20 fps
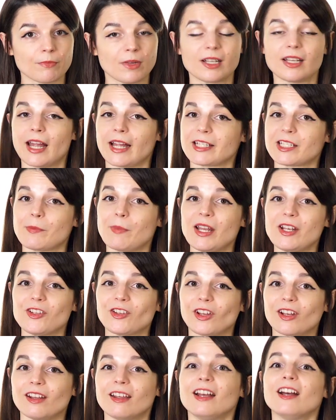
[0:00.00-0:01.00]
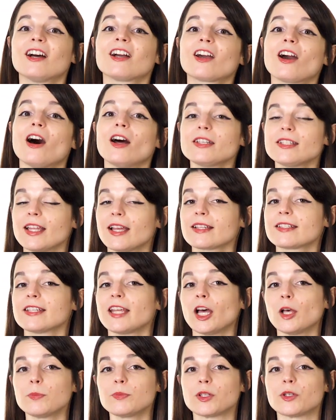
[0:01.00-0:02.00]
Not to mention, context
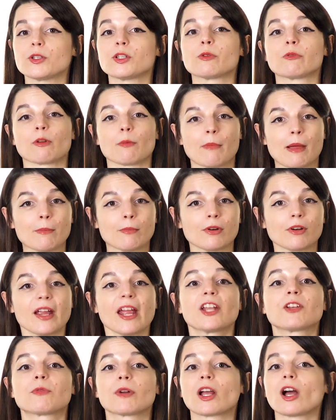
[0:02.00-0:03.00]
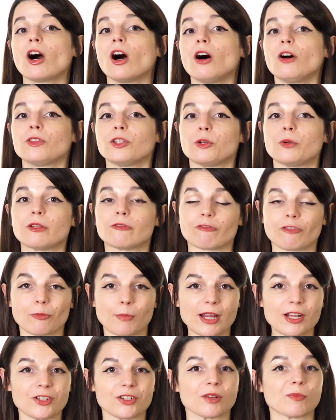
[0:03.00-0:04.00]
helps you to remember and recall new
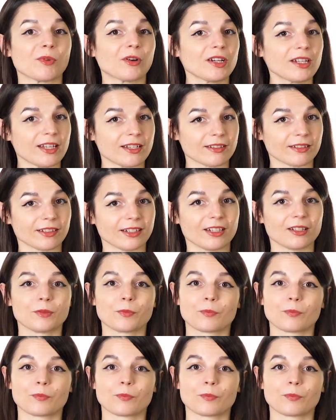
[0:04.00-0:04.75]
information more easily.